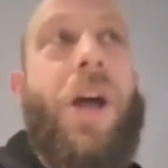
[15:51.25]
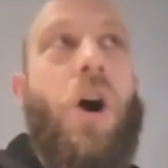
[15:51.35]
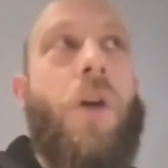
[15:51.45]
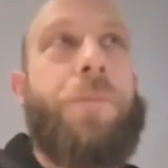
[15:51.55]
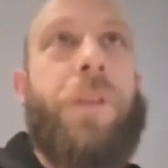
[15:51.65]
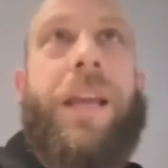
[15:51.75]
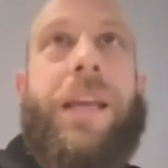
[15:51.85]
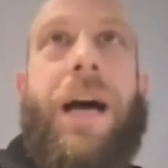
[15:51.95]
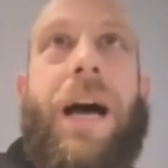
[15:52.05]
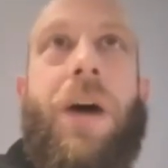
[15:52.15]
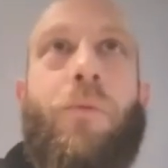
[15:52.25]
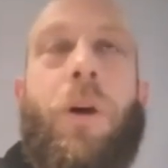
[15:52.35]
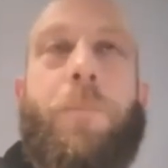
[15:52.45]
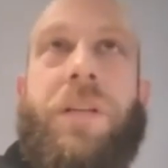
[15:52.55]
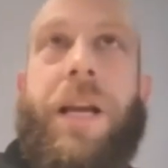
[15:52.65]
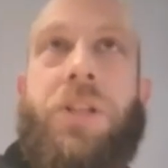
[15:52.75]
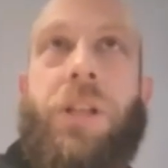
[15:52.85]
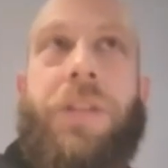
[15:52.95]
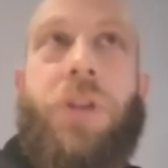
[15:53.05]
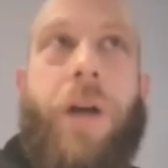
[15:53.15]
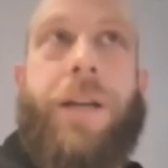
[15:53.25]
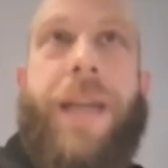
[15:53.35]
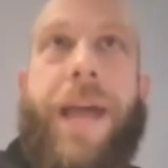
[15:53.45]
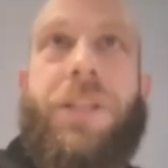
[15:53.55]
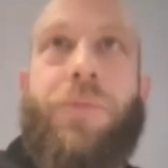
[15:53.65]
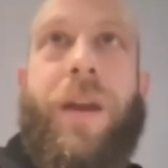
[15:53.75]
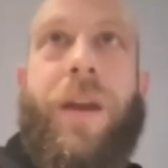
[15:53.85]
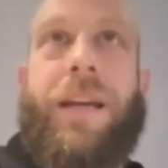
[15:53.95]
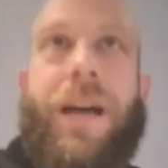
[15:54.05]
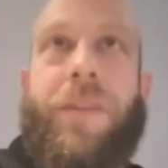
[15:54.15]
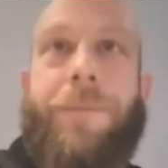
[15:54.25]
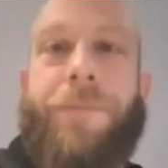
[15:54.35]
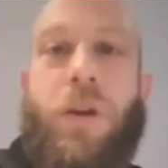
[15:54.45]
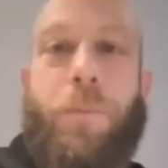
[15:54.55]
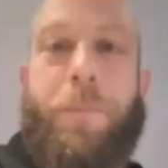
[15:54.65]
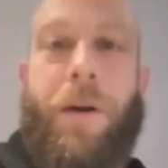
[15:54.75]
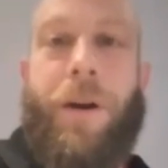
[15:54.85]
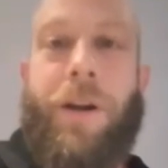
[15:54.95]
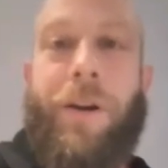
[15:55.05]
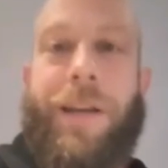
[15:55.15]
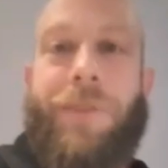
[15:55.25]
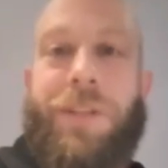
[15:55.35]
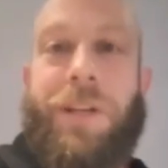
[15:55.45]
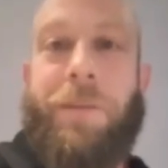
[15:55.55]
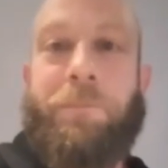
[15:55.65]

hopefully uh, we're potentially talking next week uh, with FAU preparing to go to Houston.